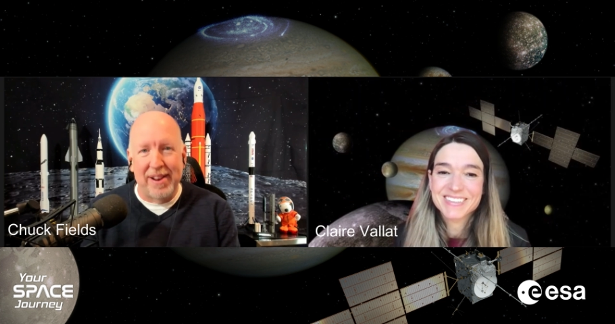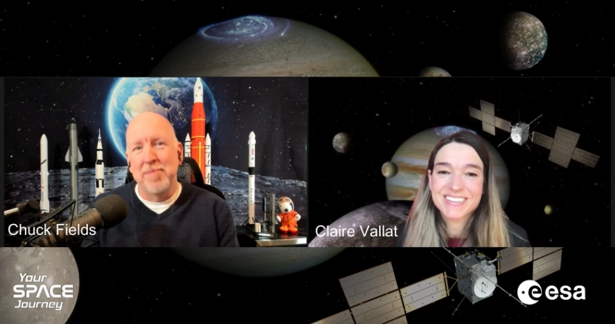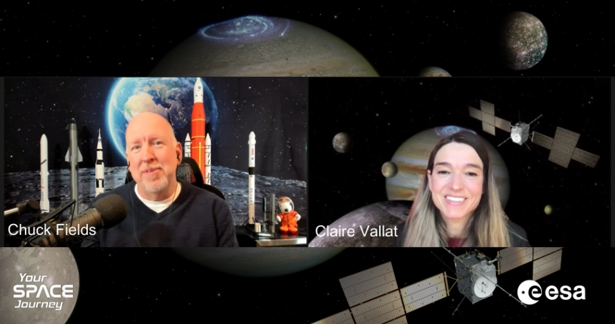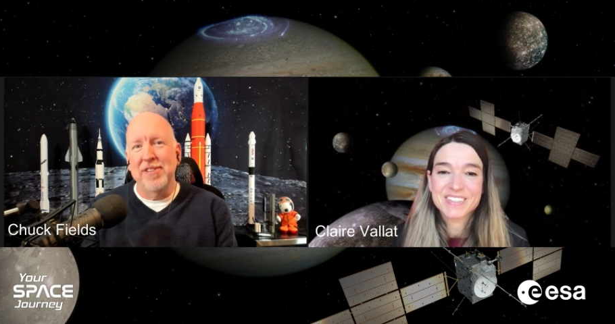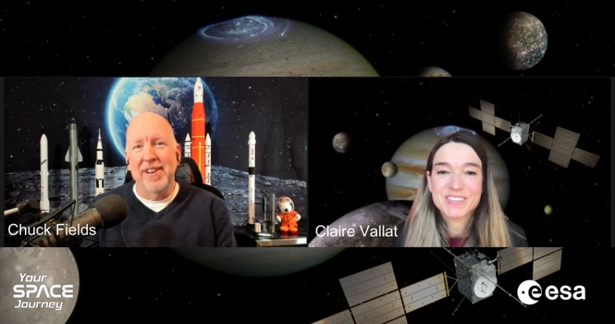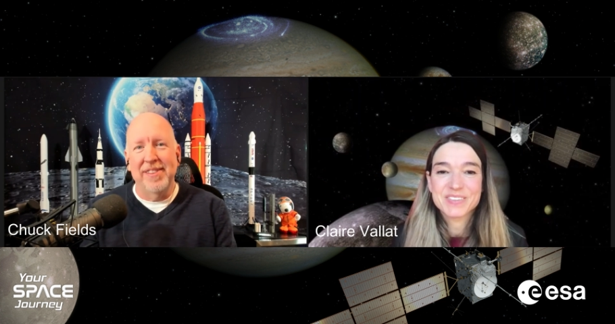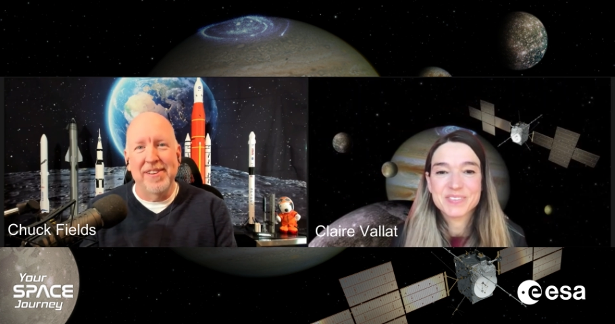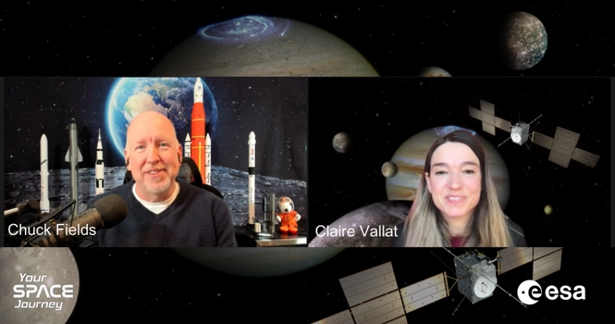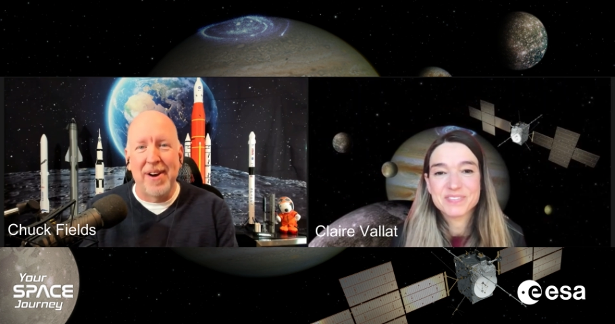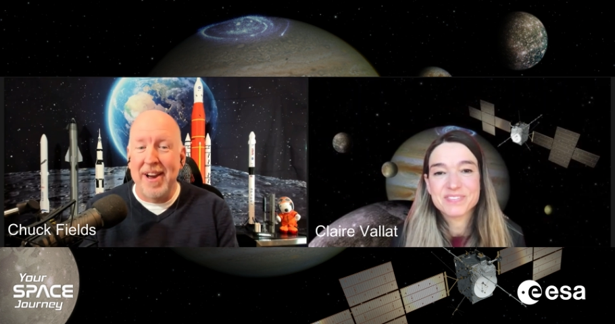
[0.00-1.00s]
Speaker 1: a mission like
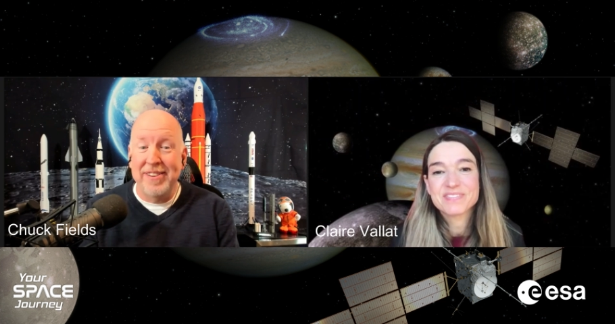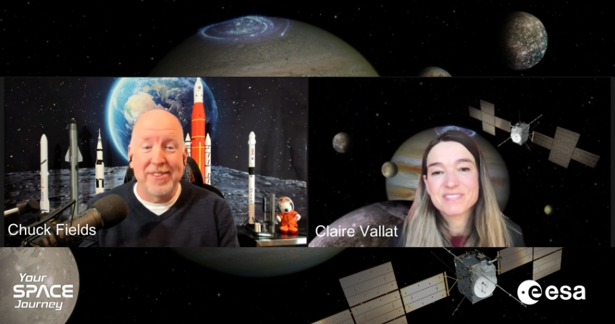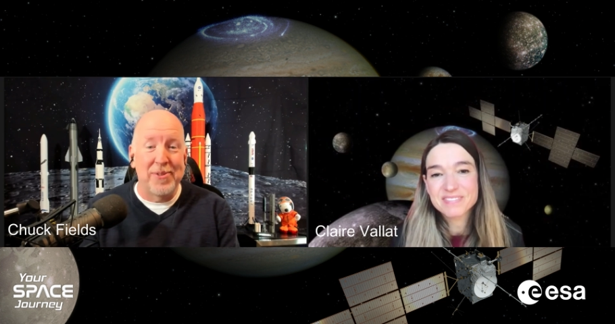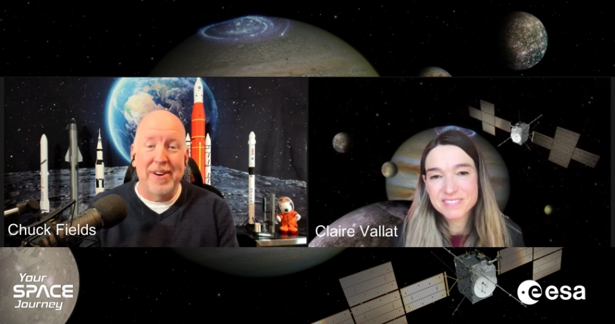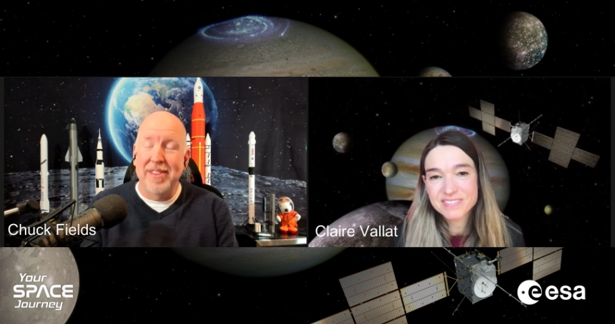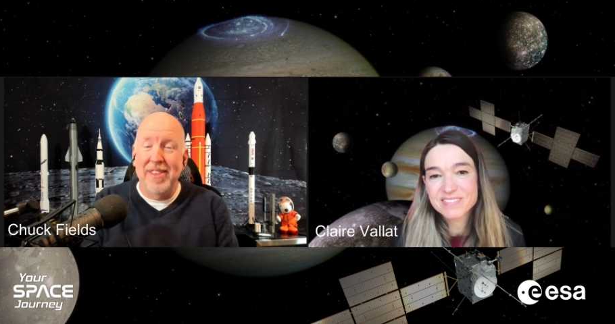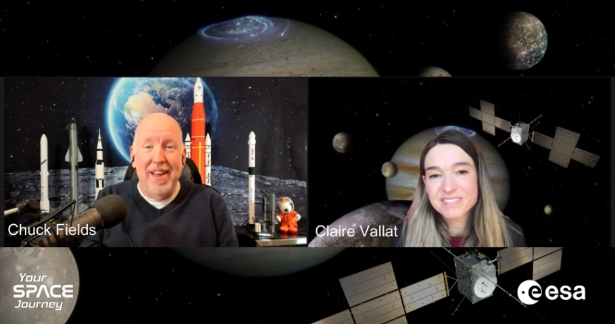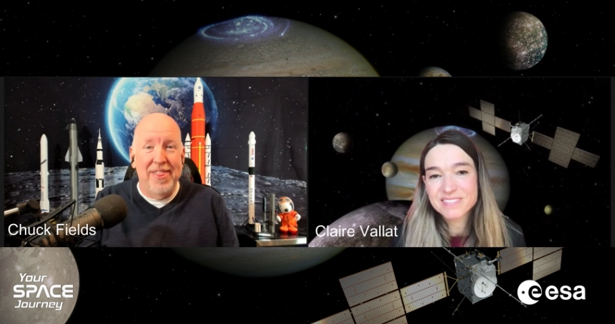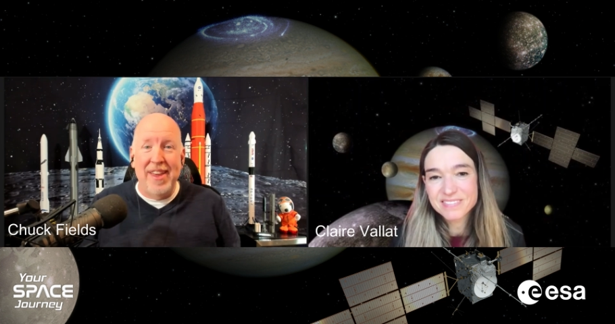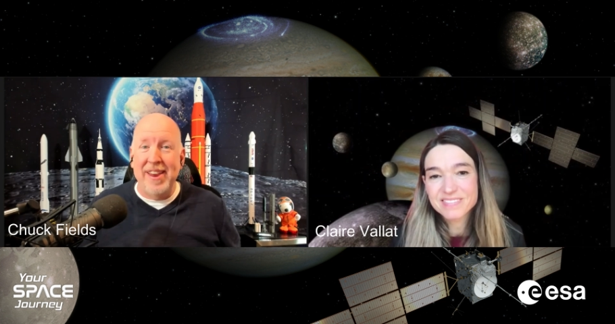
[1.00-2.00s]
this. So I just want
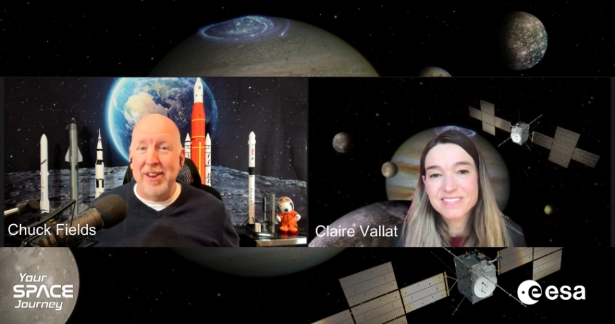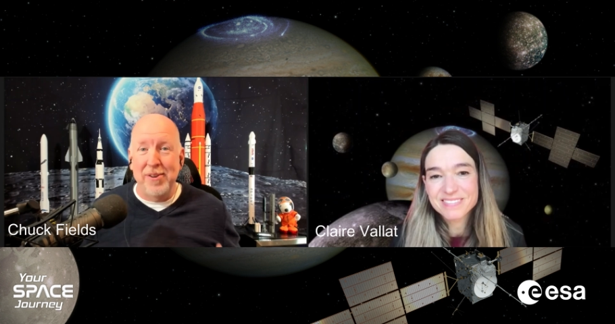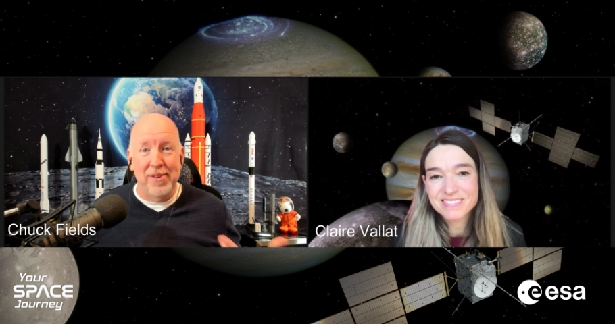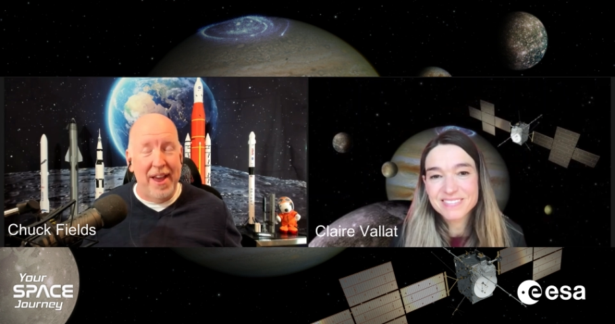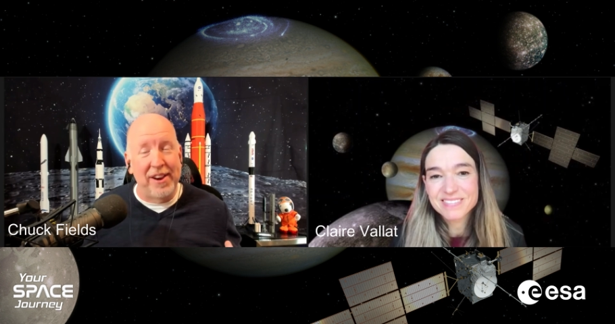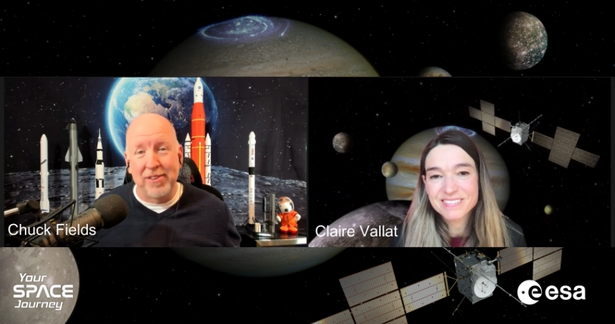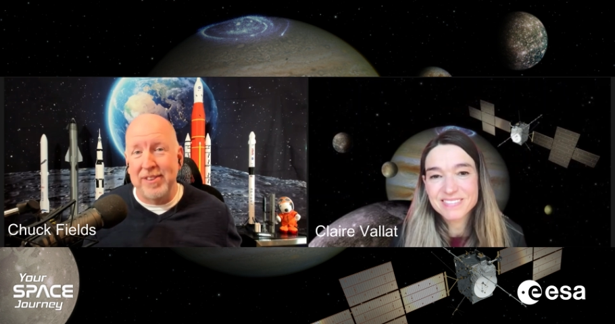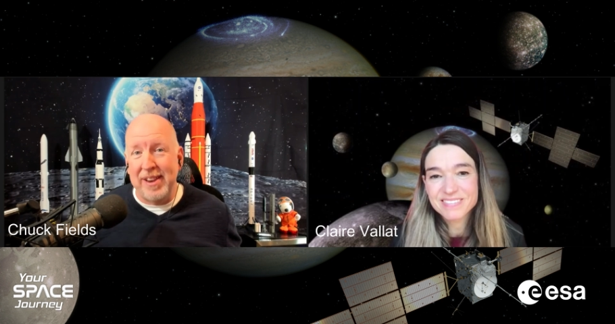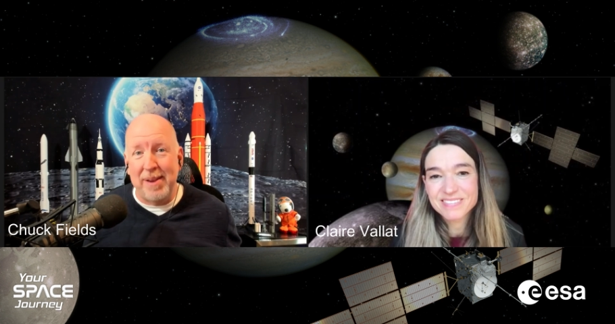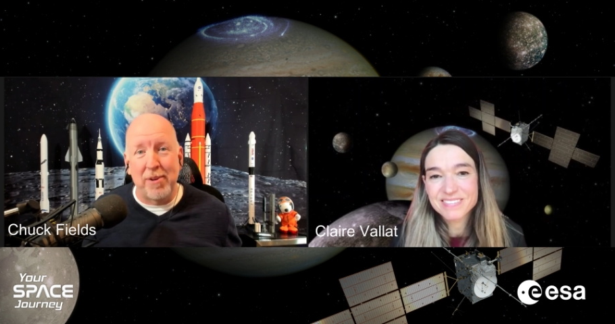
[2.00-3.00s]
to thank you and your
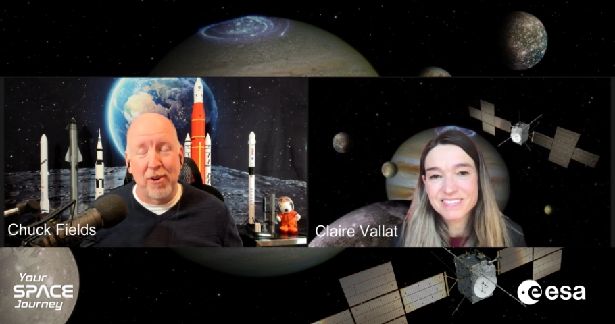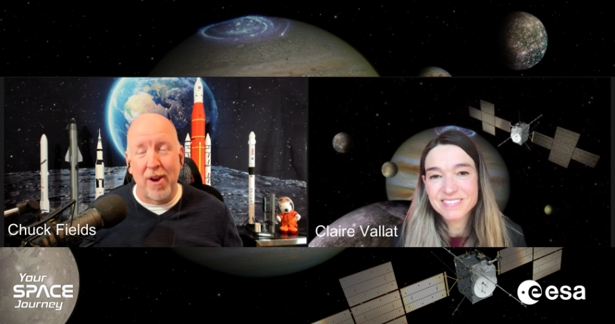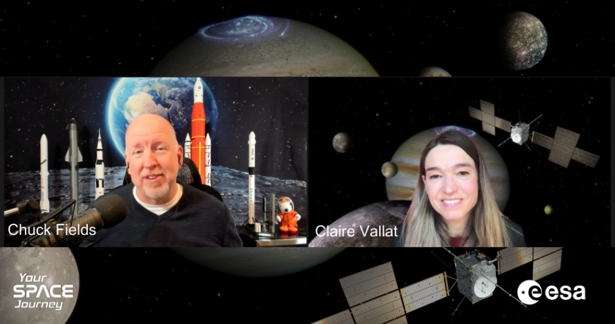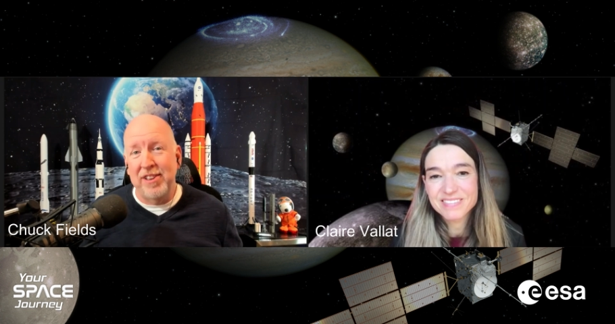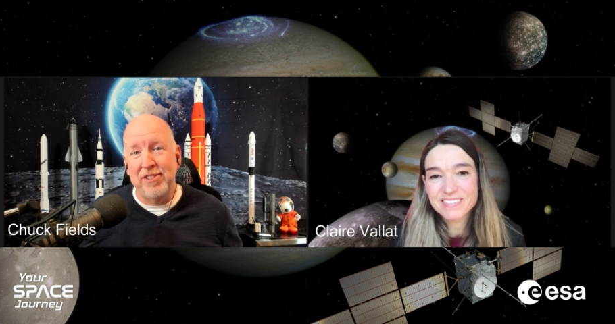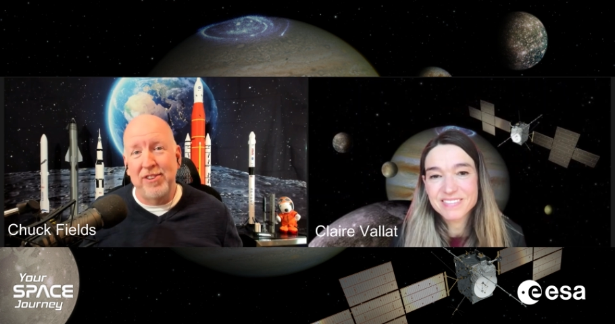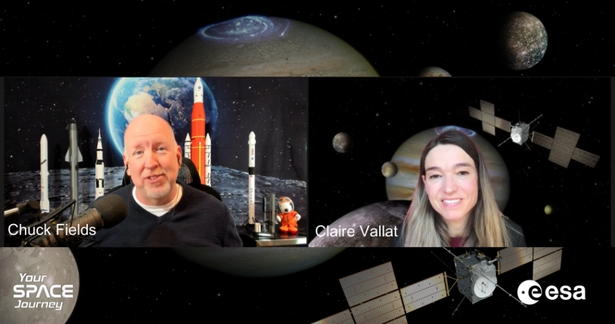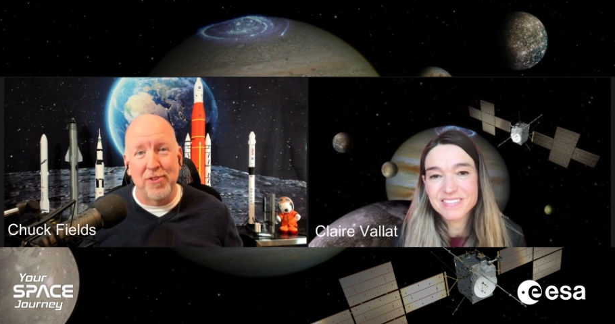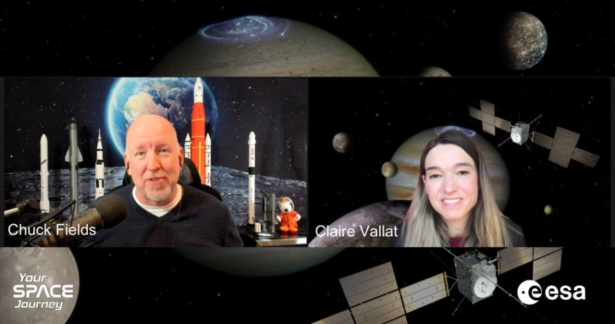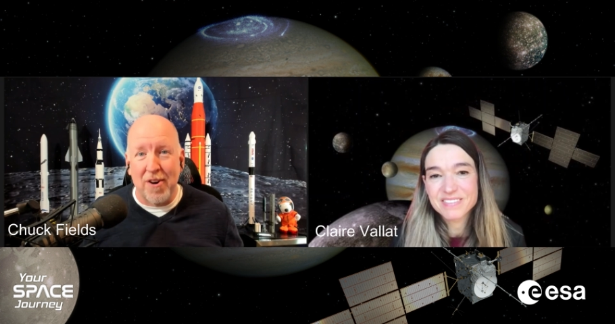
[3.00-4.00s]
team, congratulate you
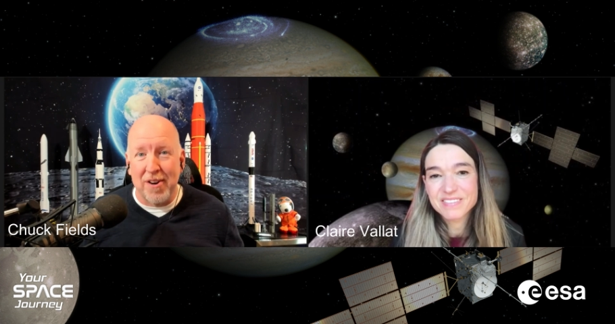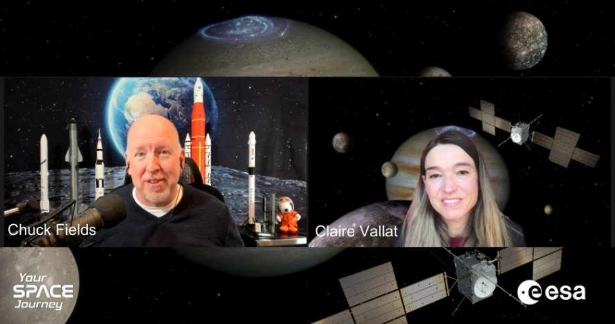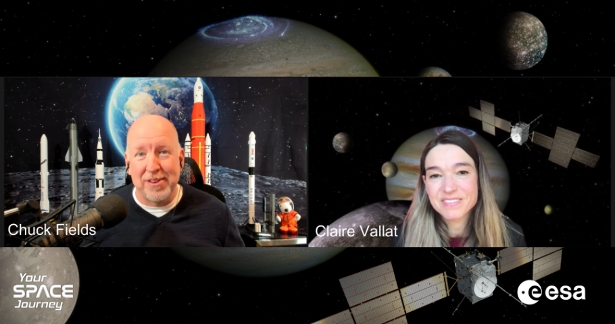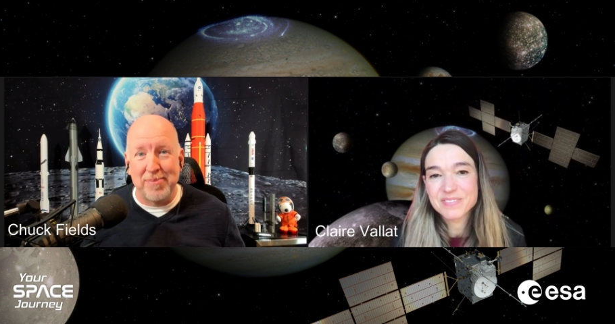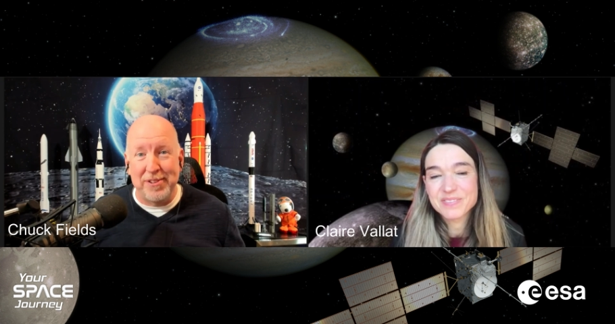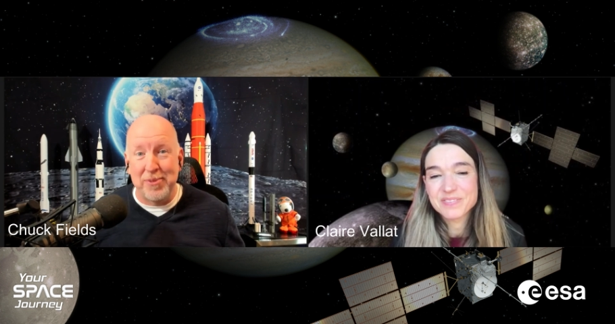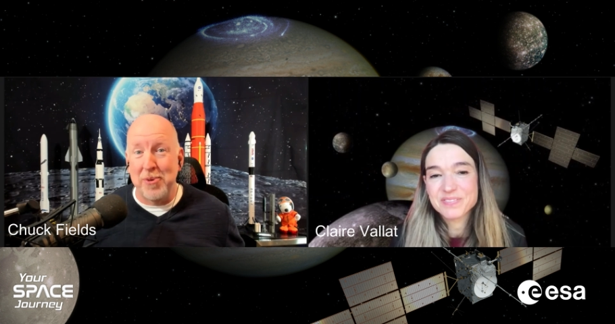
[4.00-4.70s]
so far on this mission.